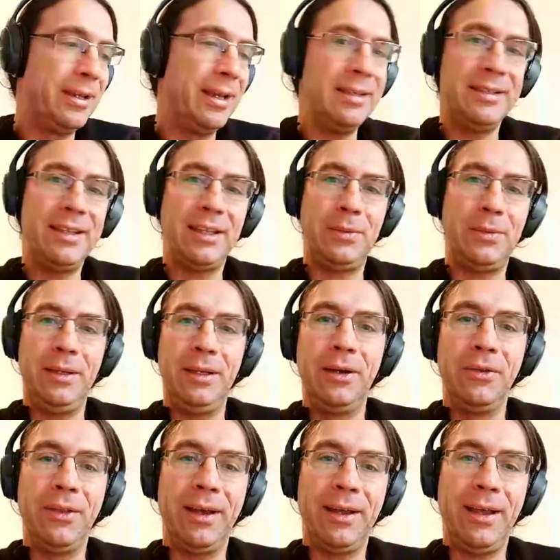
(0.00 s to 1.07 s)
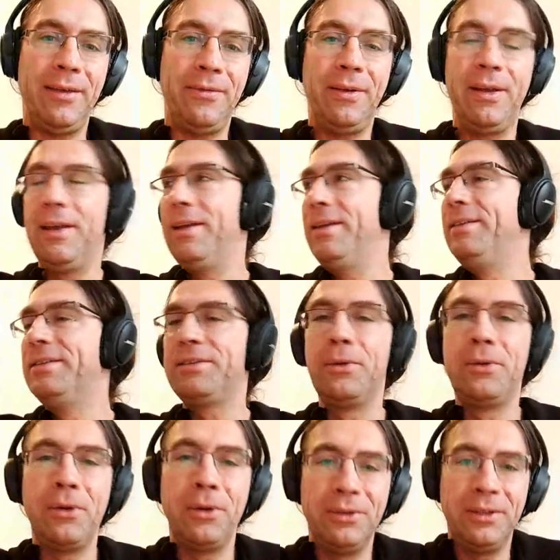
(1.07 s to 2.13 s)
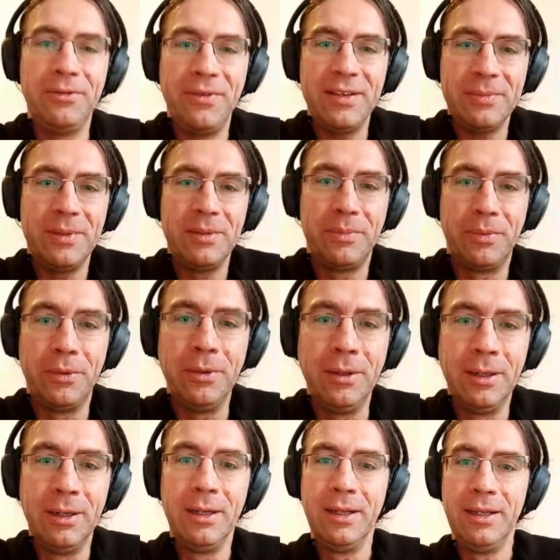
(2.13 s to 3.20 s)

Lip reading: Yes, that we gonna have in so-called investment pool.